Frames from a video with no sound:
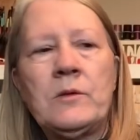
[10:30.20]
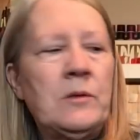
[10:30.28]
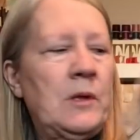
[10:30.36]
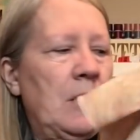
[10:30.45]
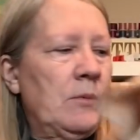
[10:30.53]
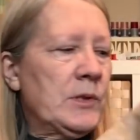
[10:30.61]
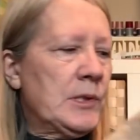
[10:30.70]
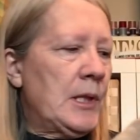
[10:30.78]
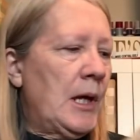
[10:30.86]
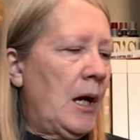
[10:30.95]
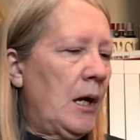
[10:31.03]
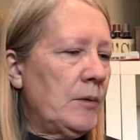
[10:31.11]
that was
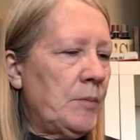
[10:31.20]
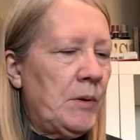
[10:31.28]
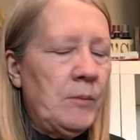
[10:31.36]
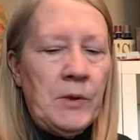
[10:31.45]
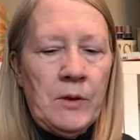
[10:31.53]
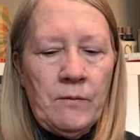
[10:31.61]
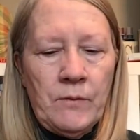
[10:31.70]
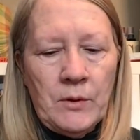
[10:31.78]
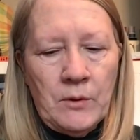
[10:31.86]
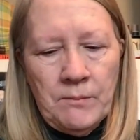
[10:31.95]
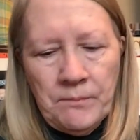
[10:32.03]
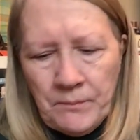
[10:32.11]
that,
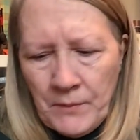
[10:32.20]
Pumpkinville.